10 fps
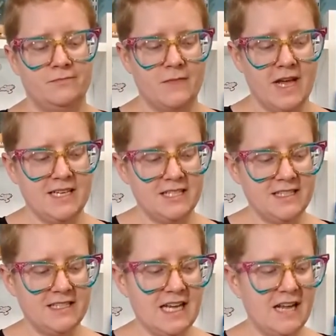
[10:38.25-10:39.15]
Managed
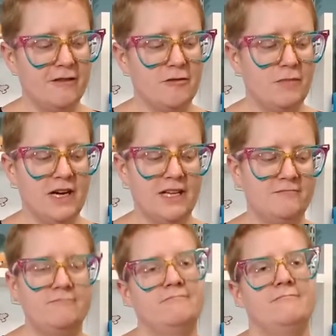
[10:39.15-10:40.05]
to save it, but
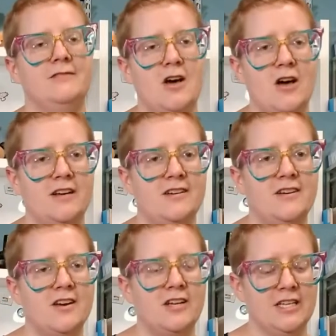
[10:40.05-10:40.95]
not
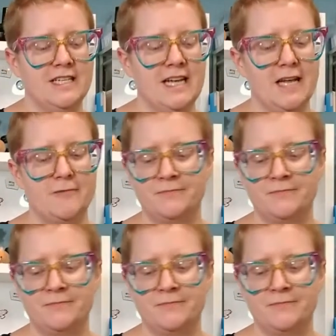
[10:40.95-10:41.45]
a good day.